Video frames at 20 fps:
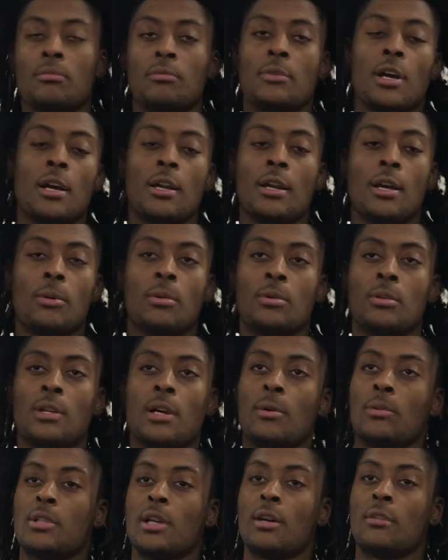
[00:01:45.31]
Nah, that was
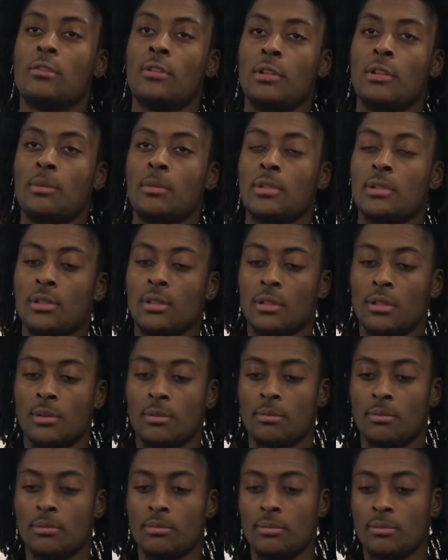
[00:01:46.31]
that was off limits.
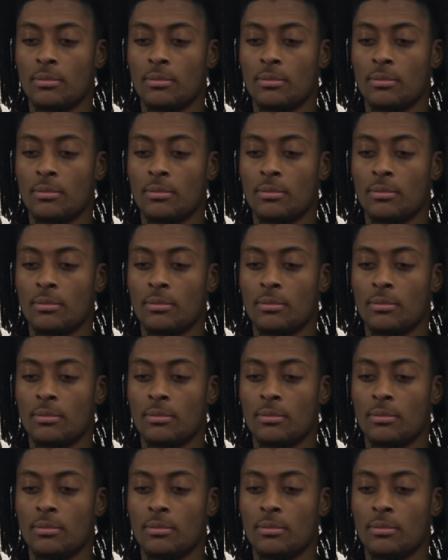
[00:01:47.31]
Um,